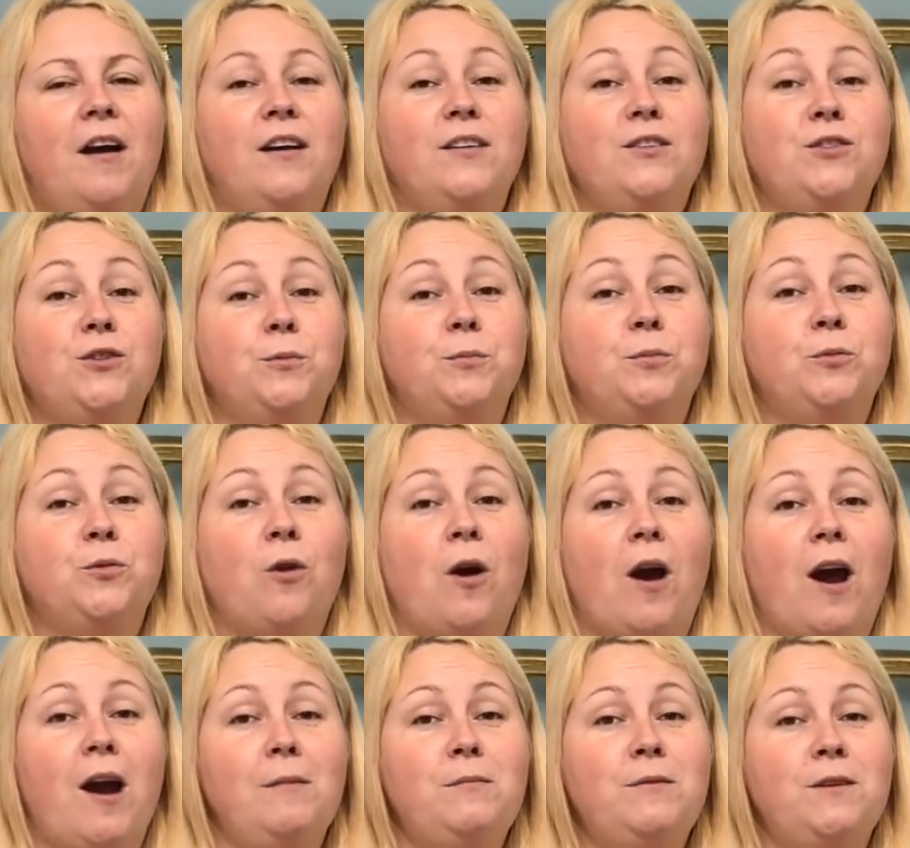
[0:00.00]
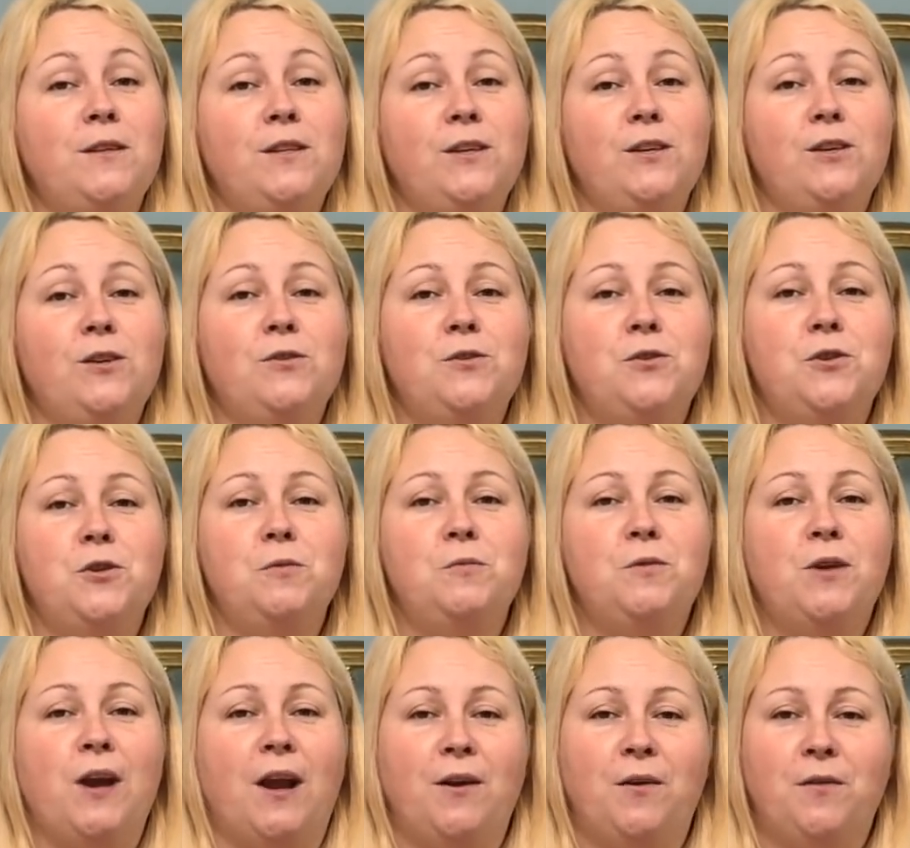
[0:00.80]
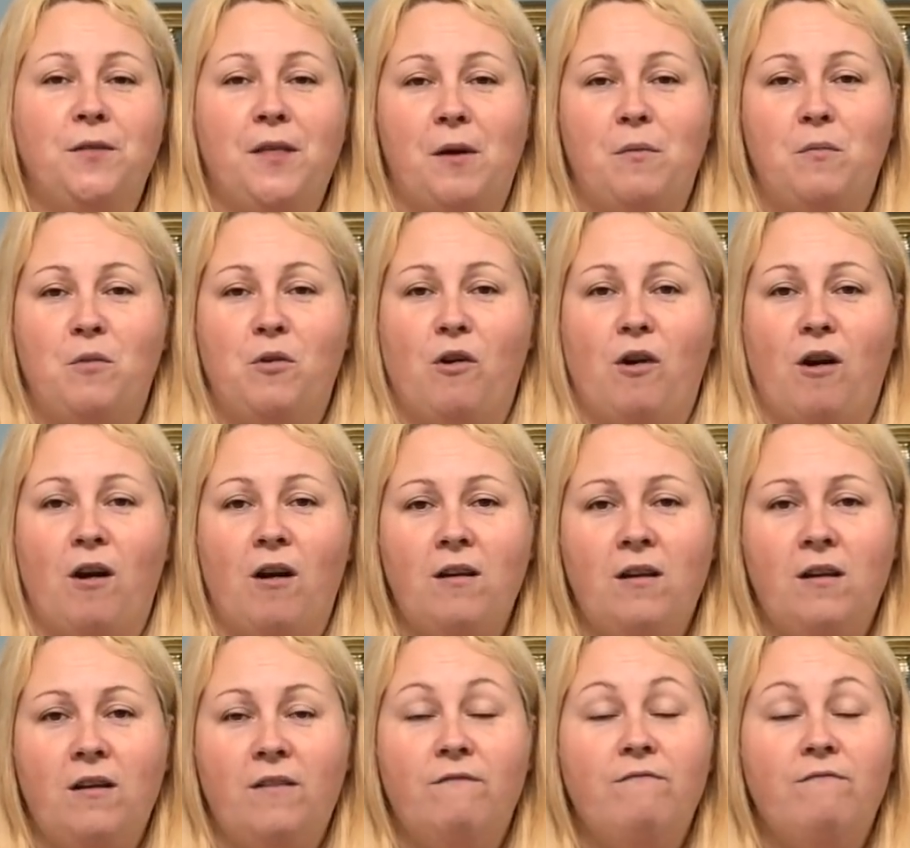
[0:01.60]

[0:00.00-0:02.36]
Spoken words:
Subscribe to the YouTube channel that we're on.